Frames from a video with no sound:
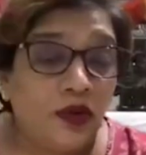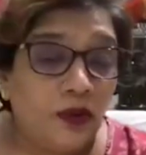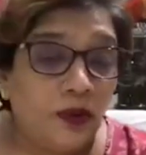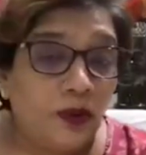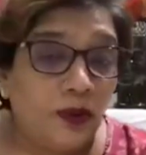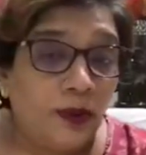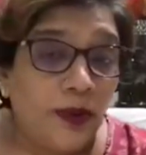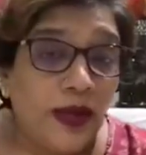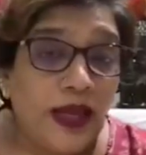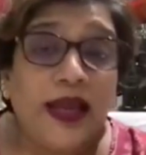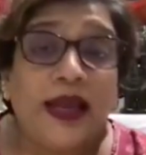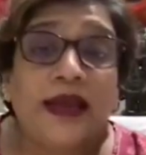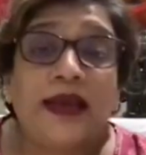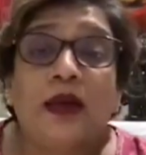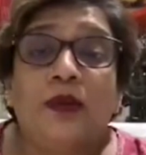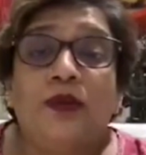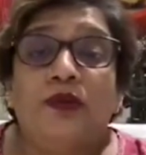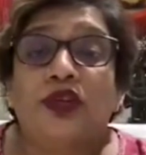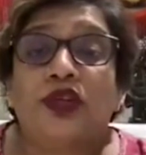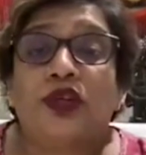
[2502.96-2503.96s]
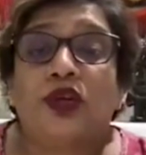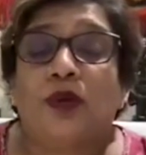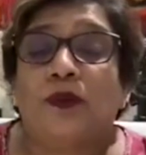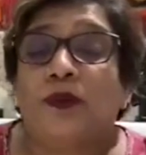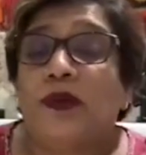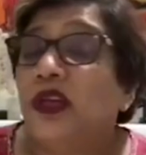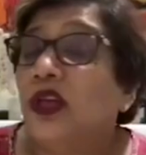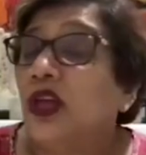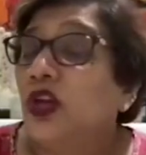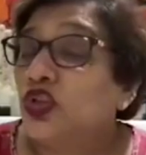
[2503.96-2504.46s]
may end up with
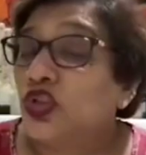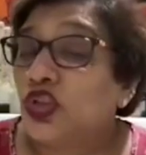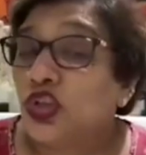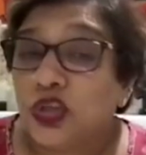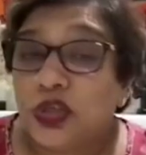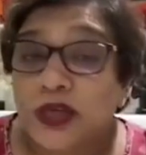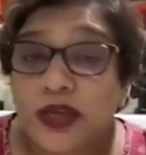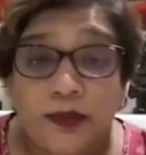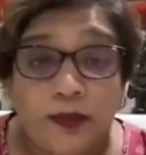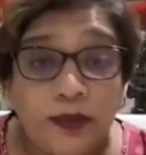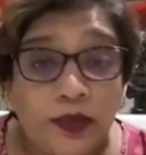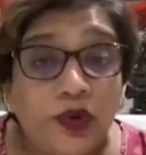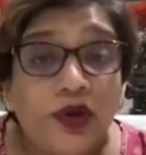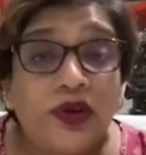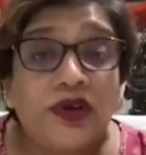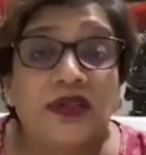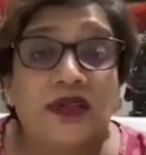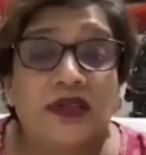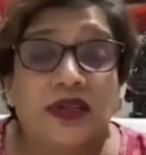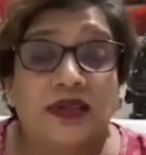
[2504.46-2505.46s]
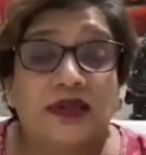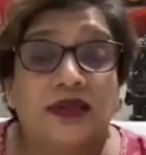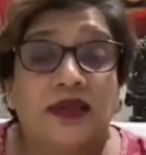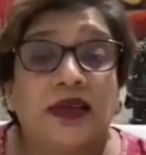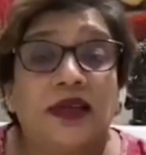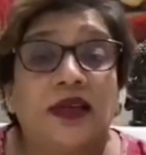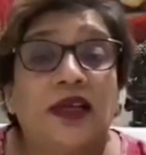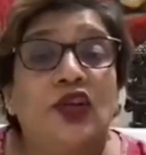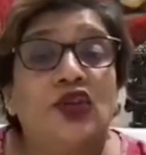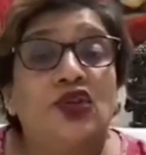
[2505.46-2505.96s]
complication and poor results.
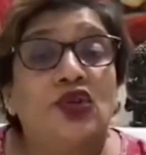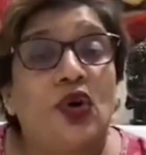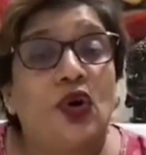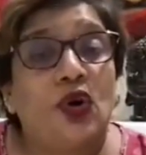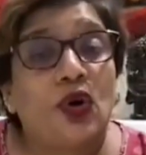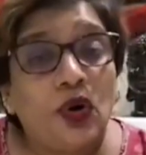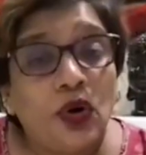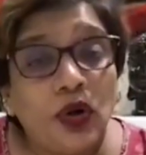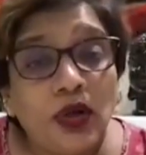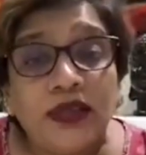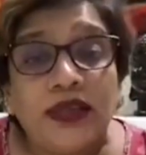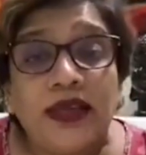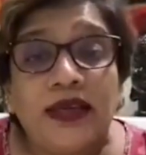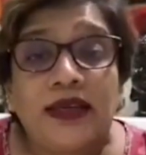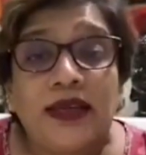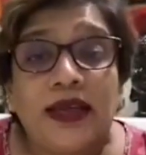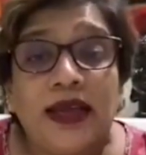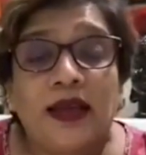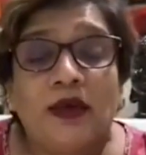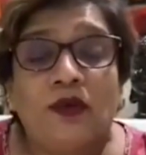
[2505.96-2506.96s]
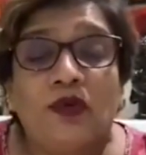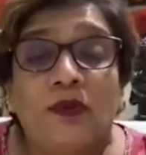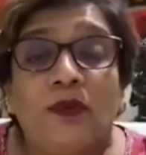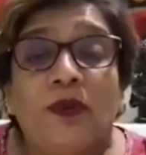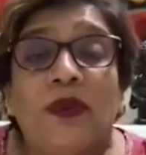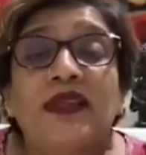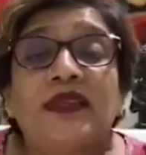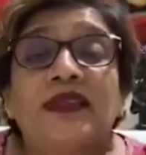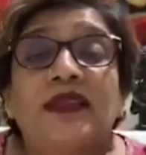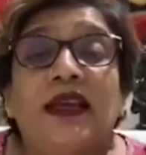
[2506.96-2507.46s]
So all the
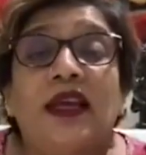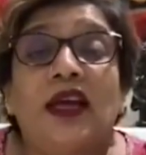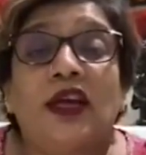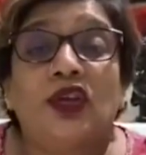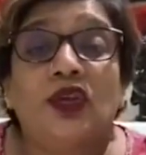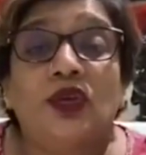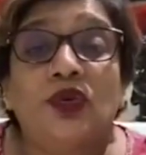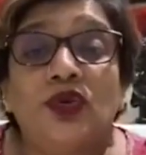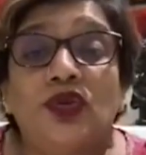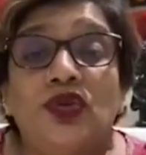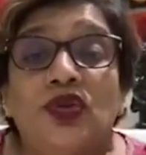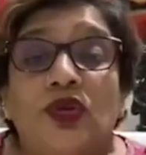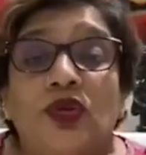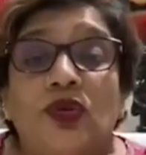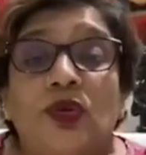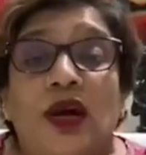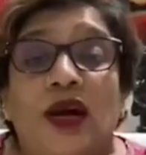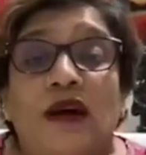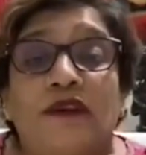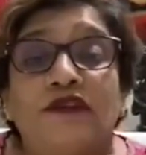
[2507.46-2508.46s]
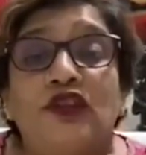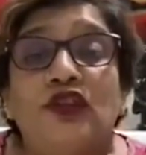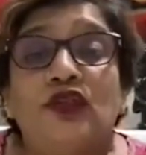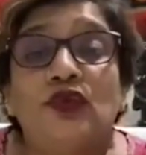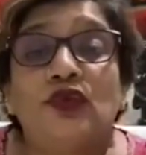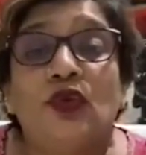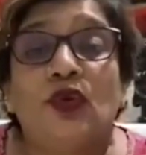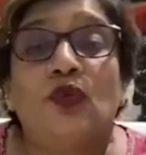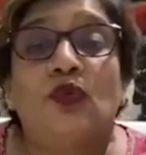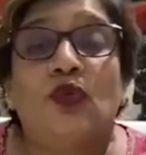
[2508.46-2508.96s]
equipments that are used, you have to
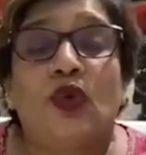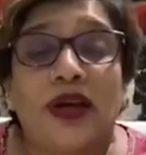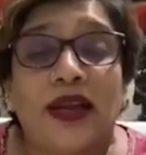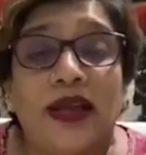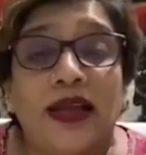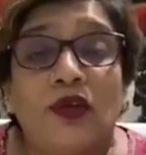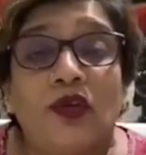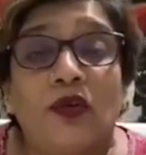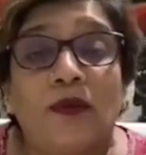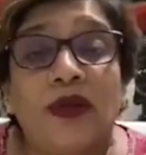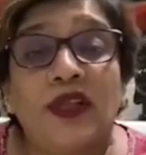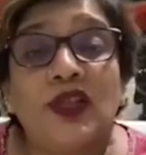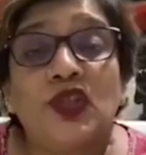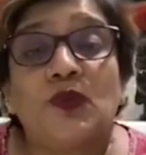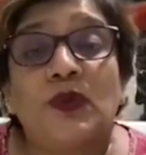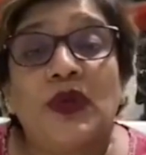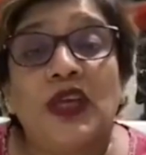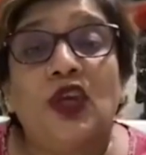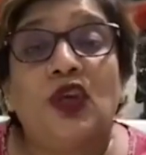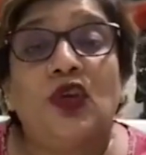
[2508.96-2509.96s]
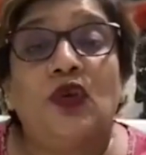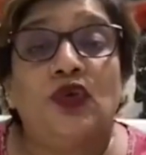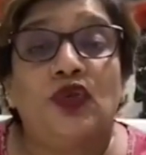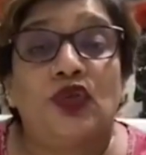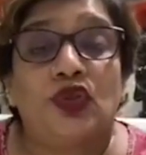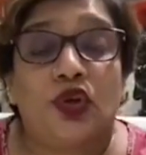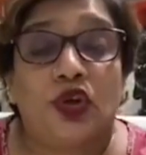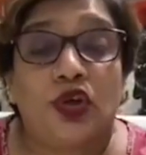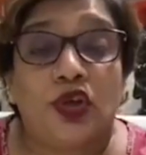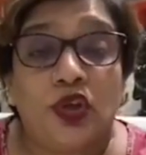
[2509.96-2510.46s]
know what equipment is being
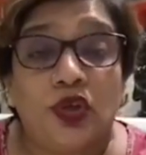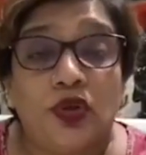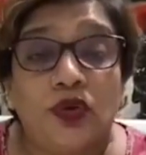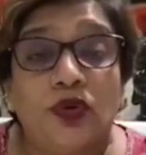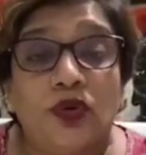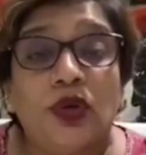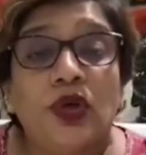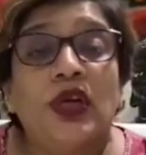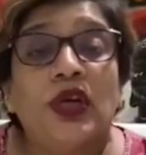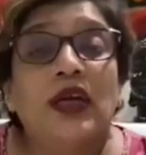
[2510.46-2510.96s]
used on you.